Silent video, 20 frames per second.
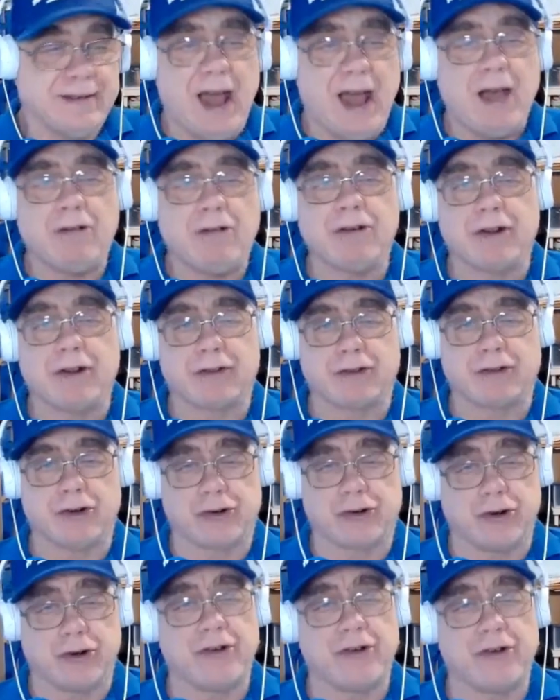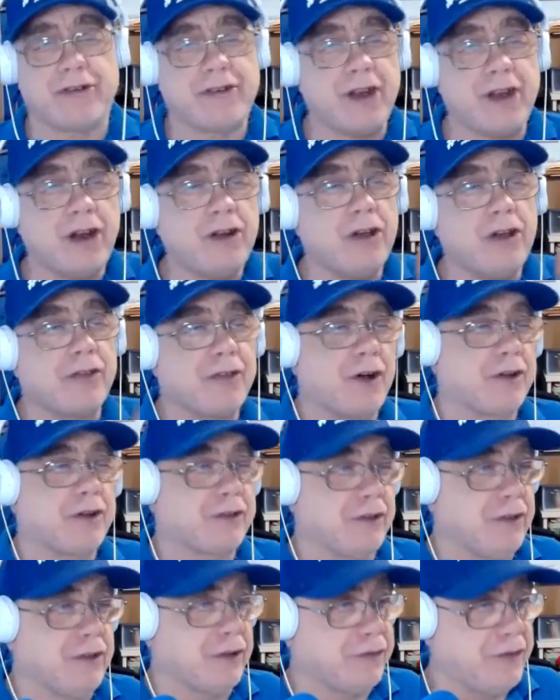Now it is your turn. Share your
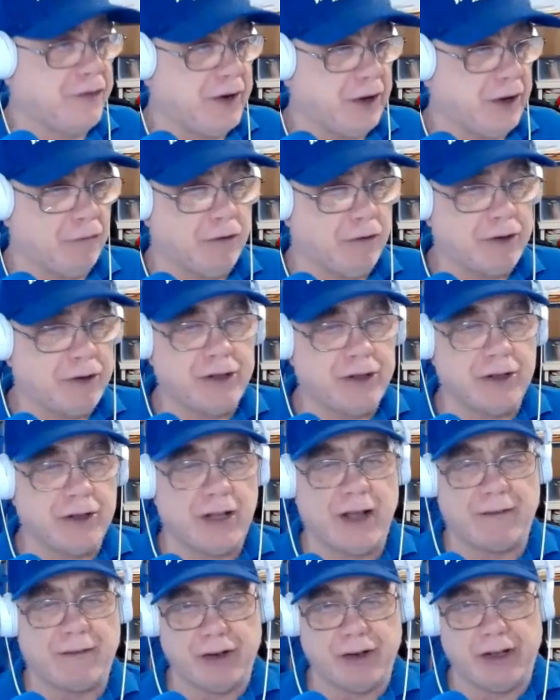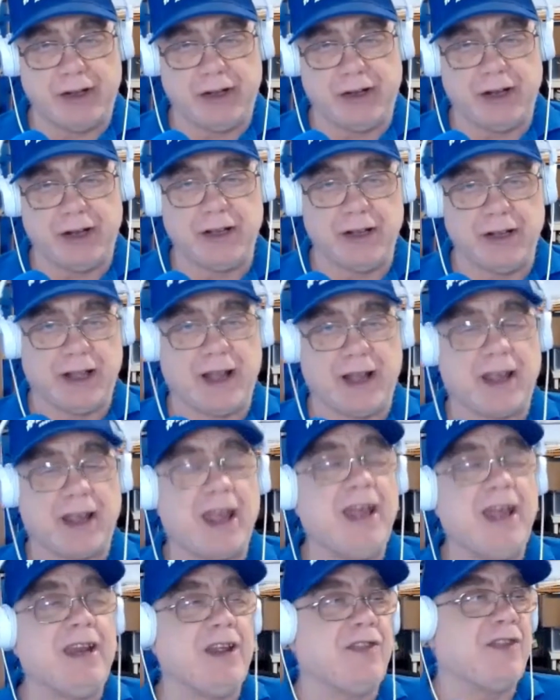thoughts on this video. What did you like? What you didn't you like?
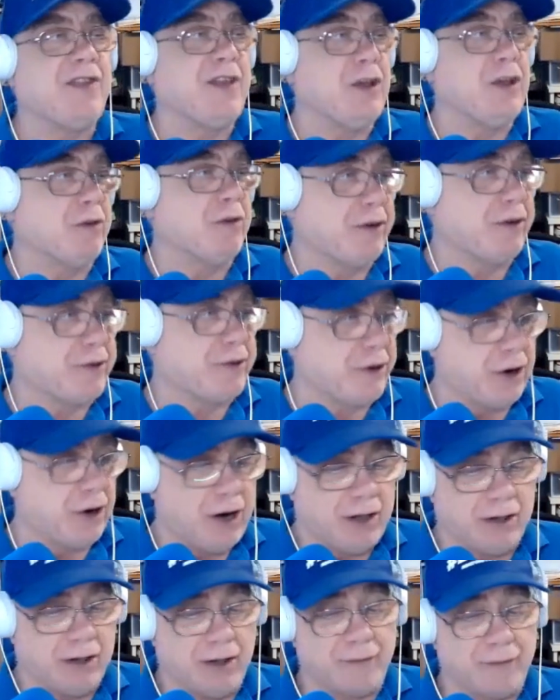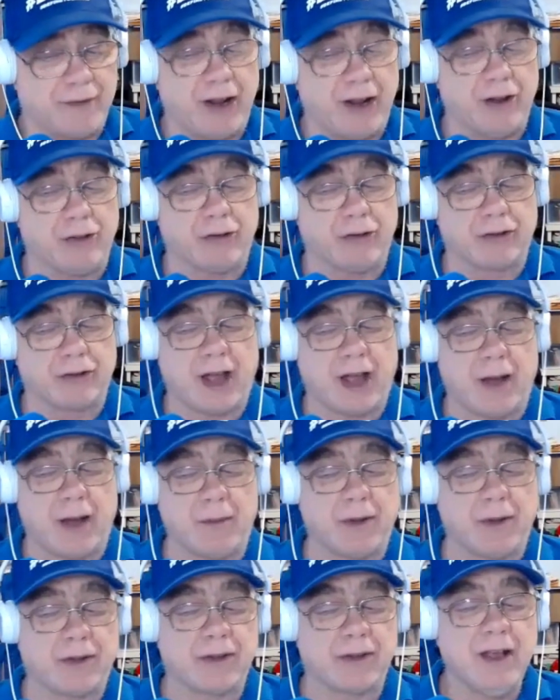Anything you want to share. I'd love to hear those
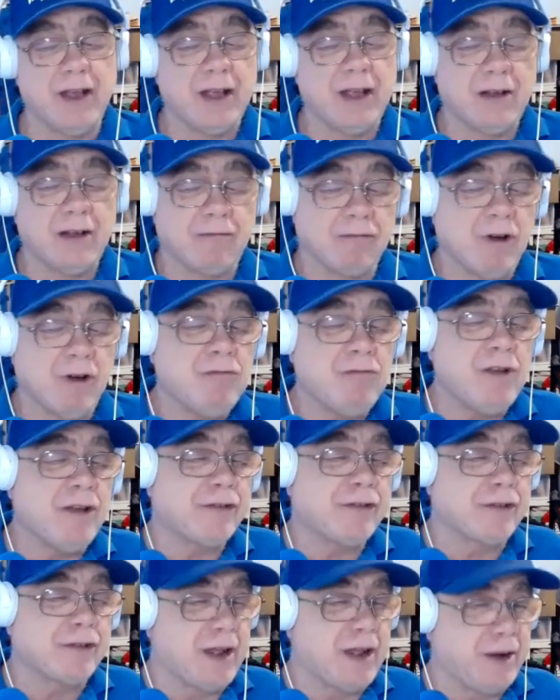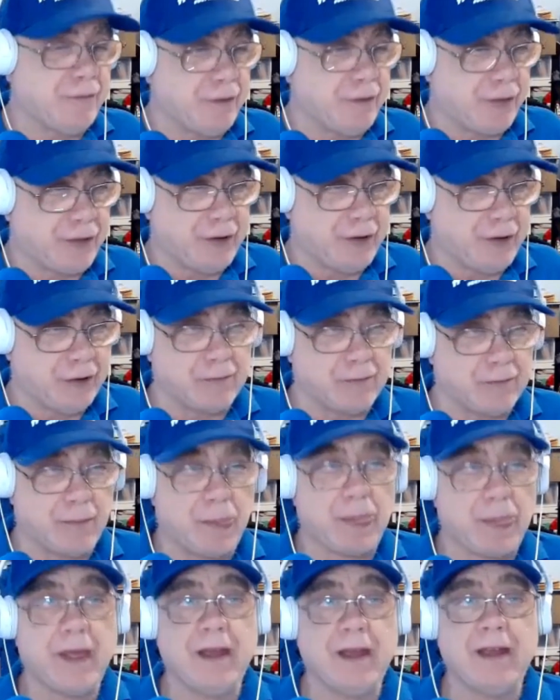comments. What resonated with you?
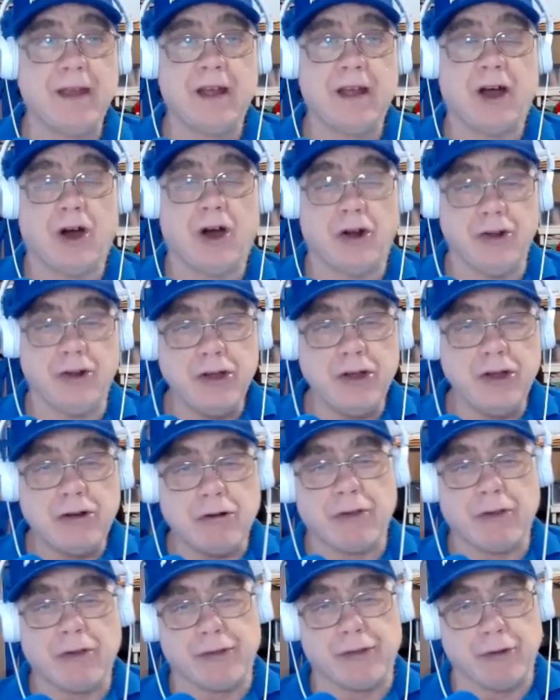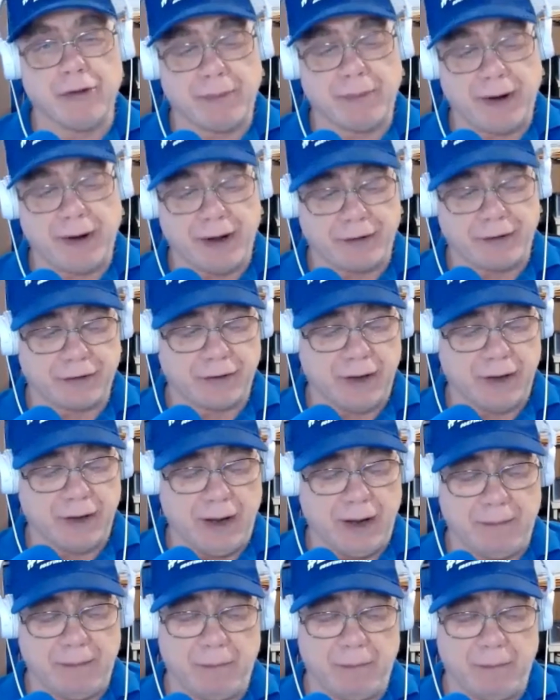Are you going through
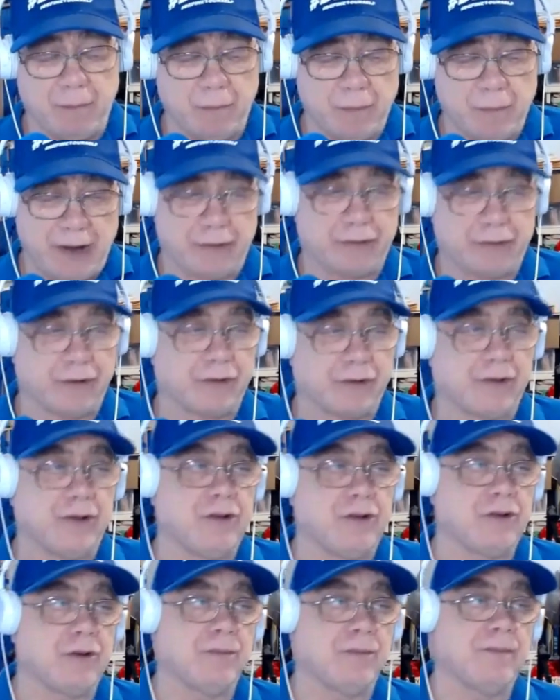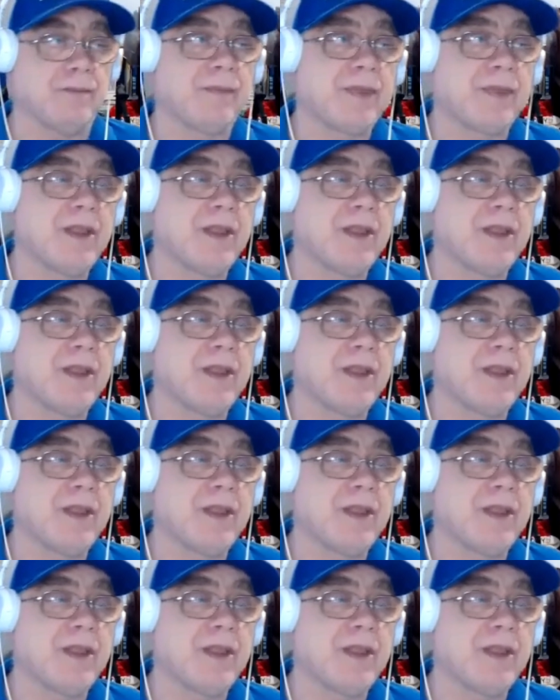imposter syndrome?